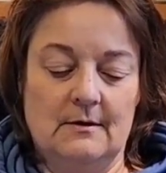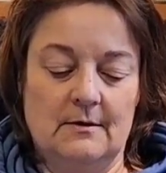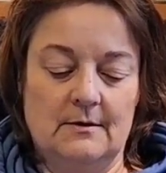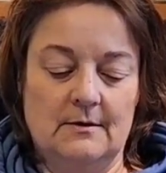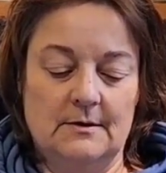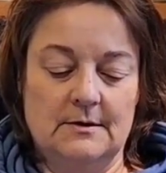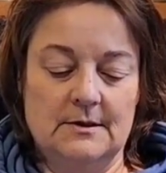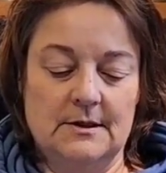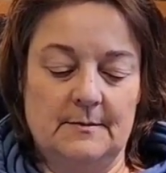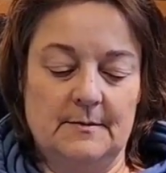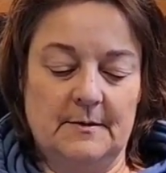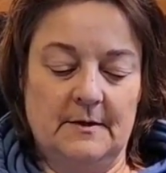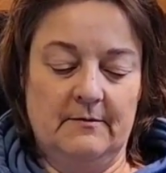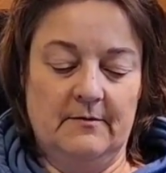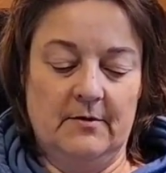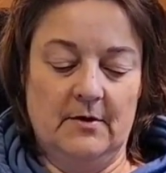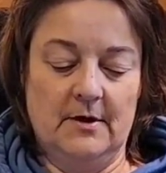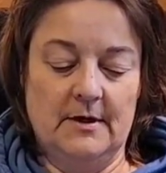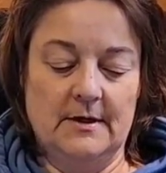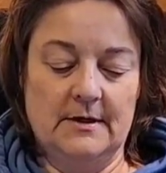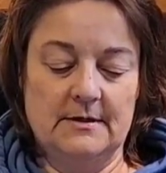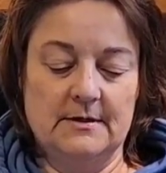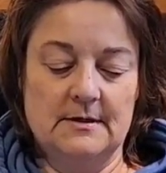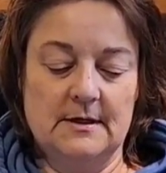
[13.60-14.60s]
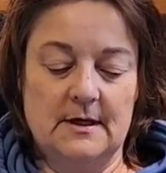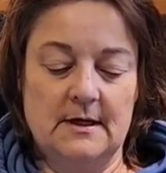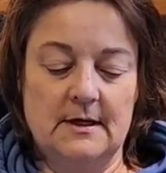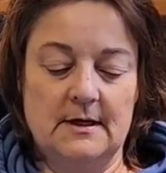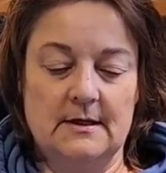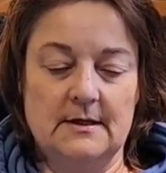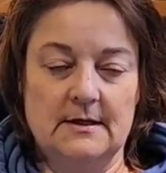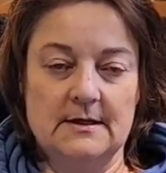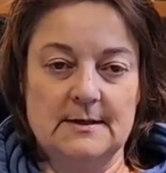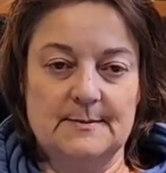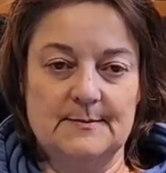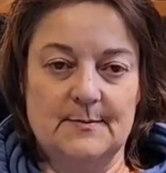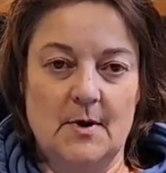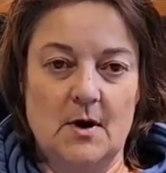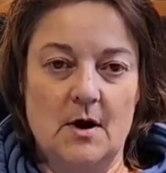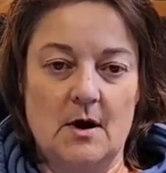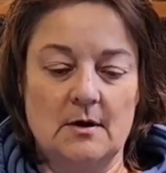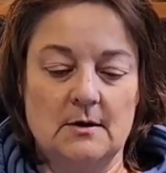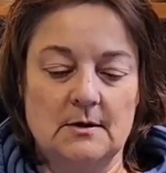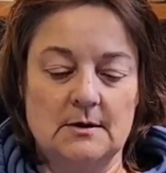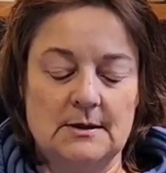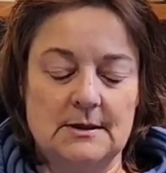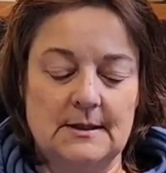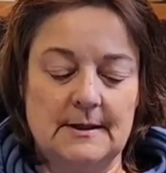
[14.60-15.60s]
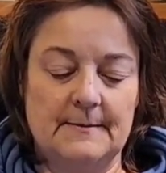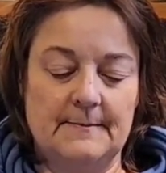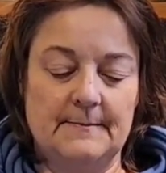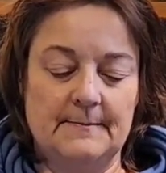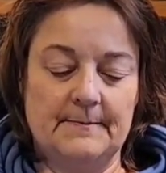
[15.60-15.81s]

there's something very exciting in this box.